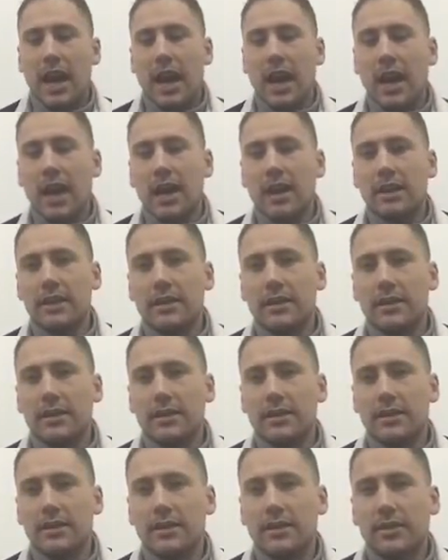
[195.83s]

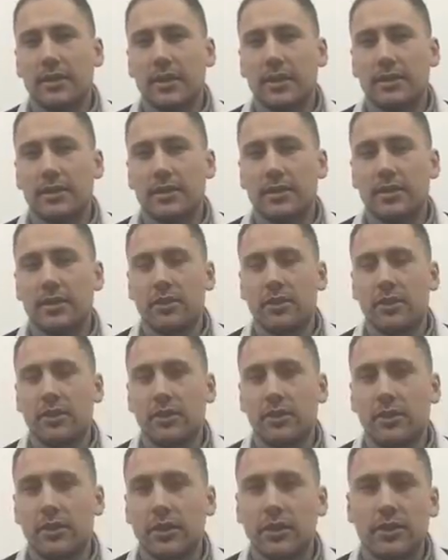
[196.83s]
And as a
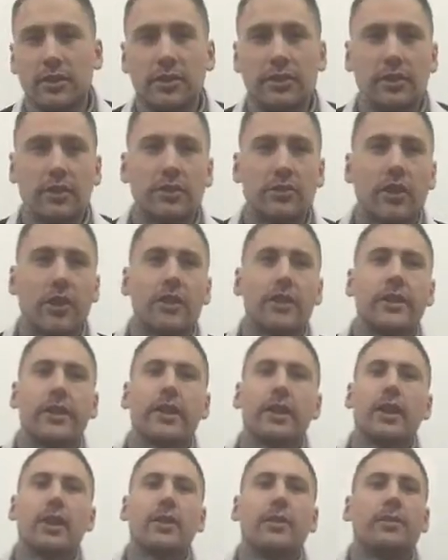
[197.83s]
youngster growing
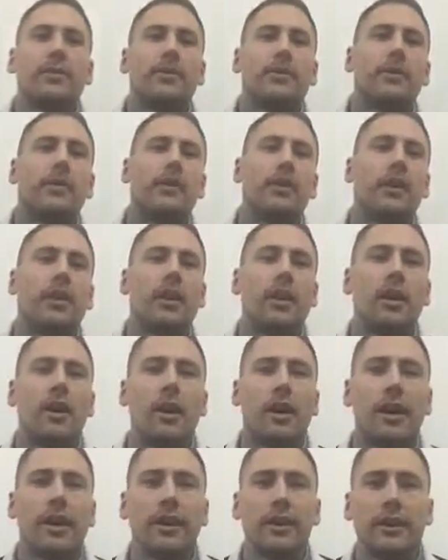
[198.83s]
up,
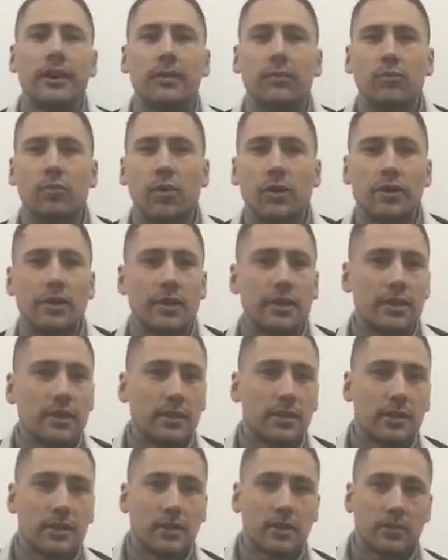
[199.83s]
I wanted
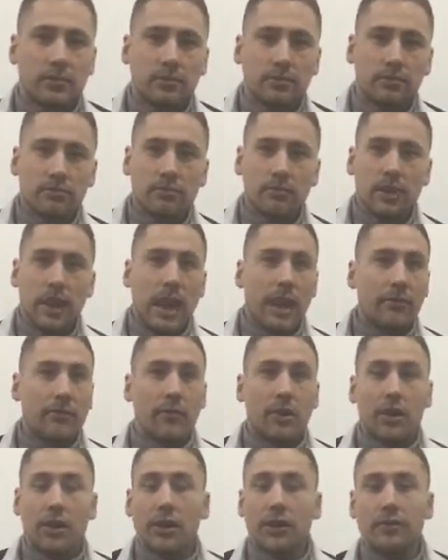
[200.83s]
to have
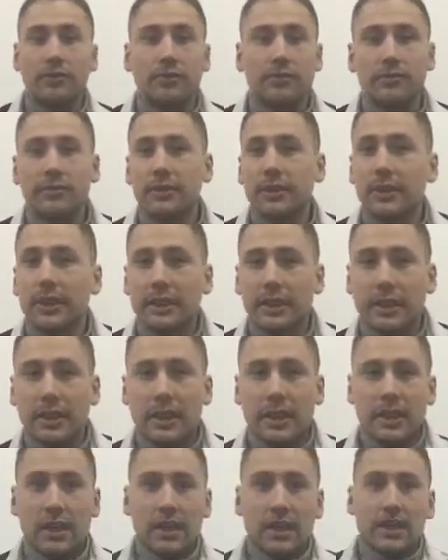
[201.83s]
my own
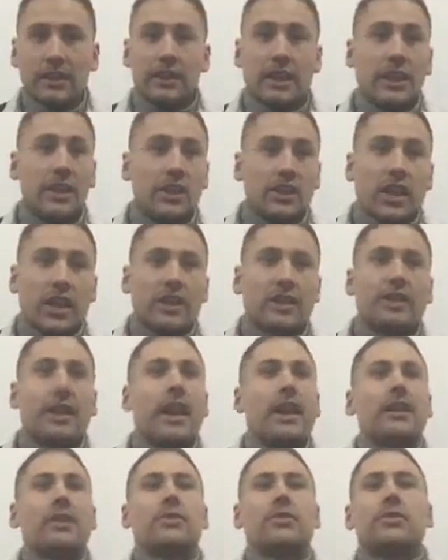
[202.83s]
DJ
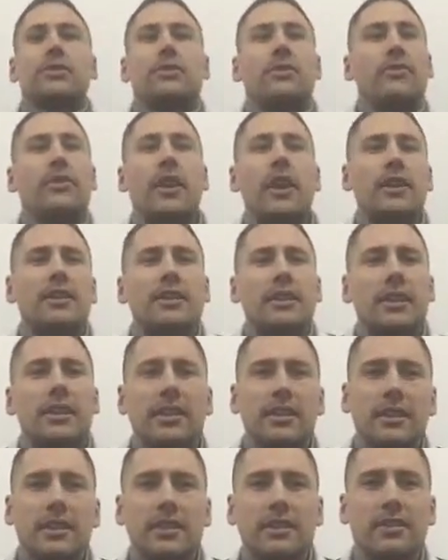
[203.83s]
decks at 13
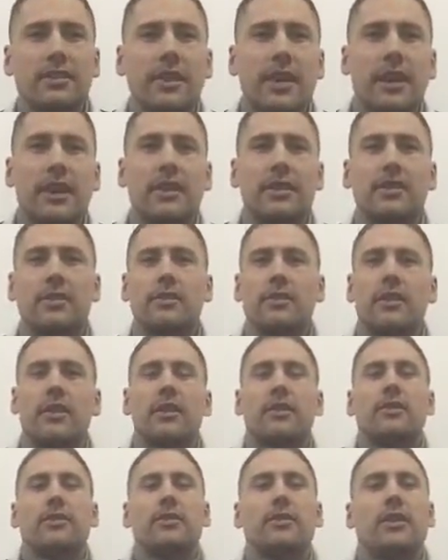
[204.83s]
years of age,
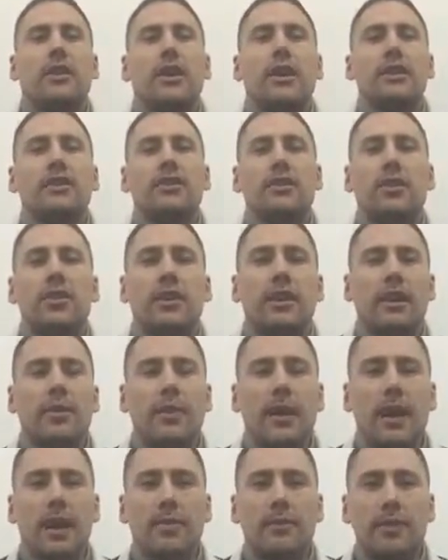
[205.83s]
so I had to go and get a
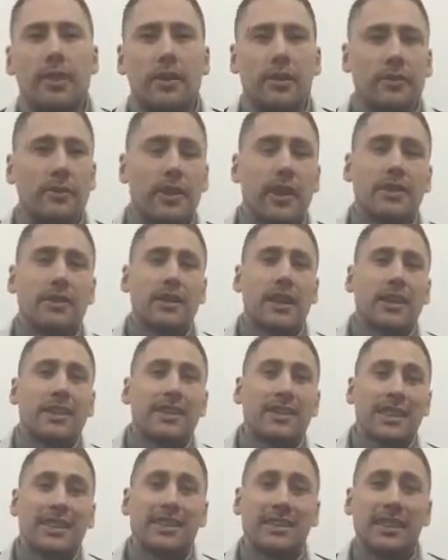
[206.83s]
paper round. In fact, I had
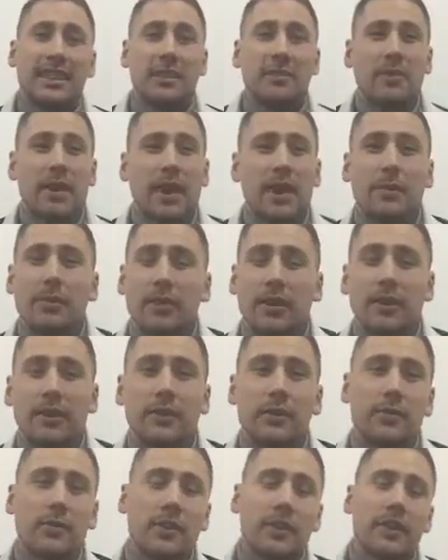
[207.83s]
16 paper
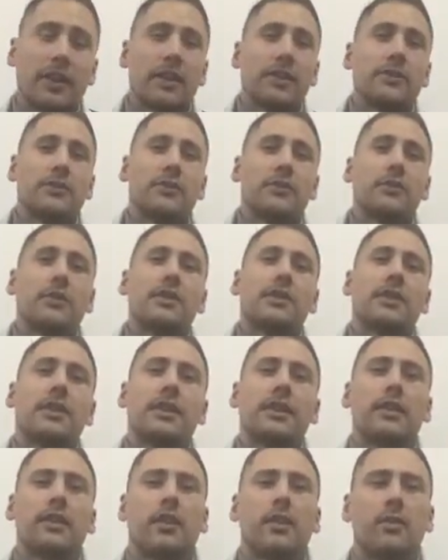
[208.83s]
rounds by the age of
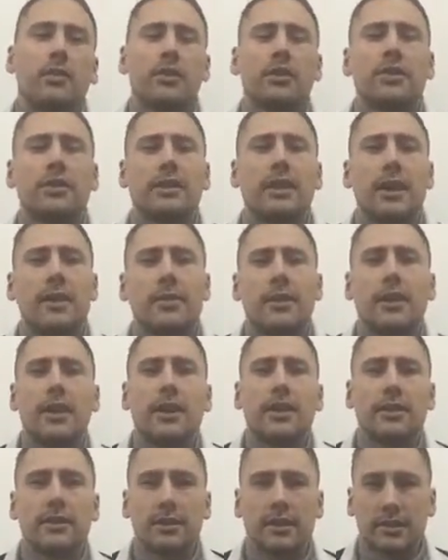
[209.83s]
14, and I worked damn
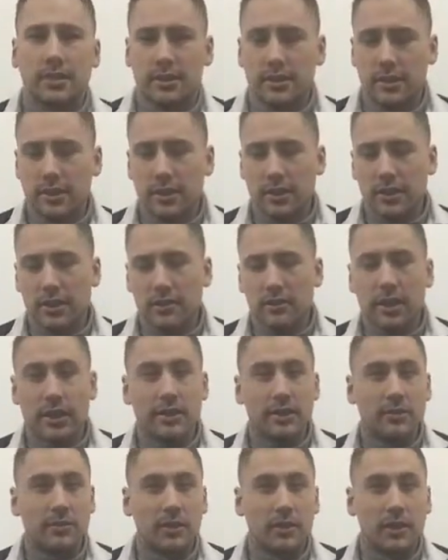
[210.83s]
hard to
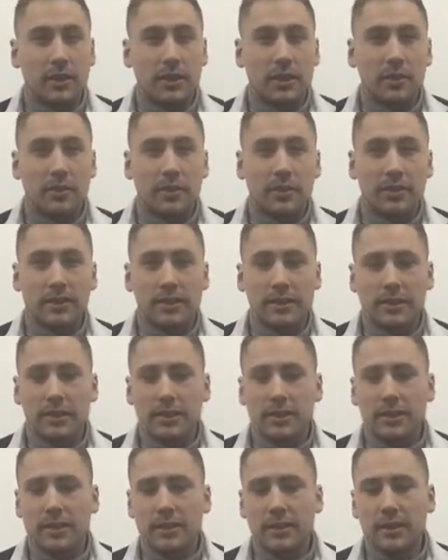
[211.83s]
raise the money that I
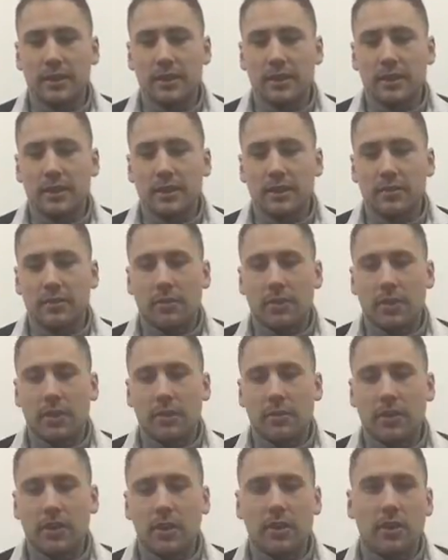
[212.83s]
wanted. But
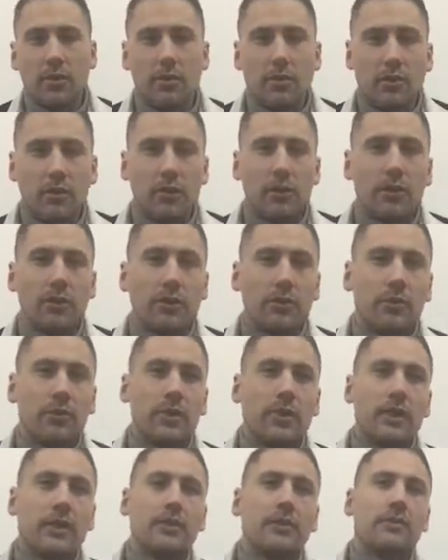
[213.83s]
then when I got bored,
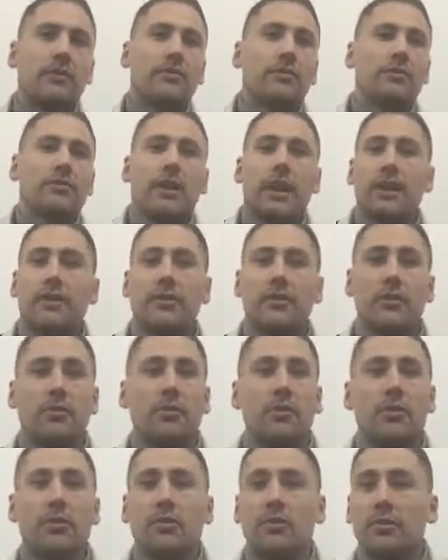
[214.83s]
we played
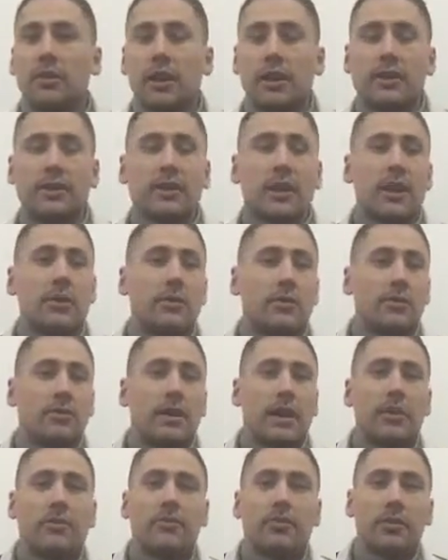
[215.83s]
football, like I say, we
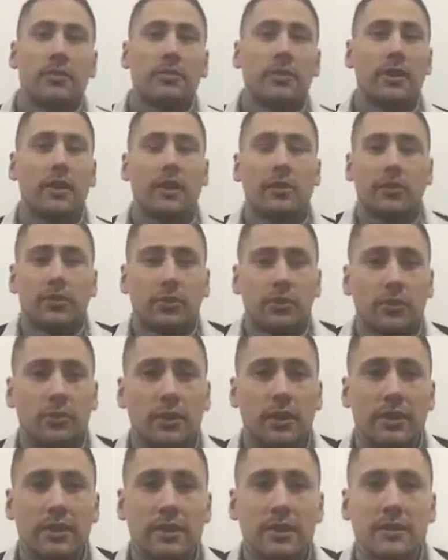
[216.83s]
played rugby. I was
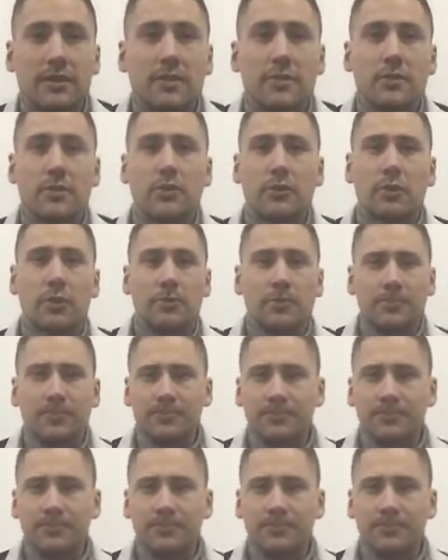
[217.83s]
always into sport.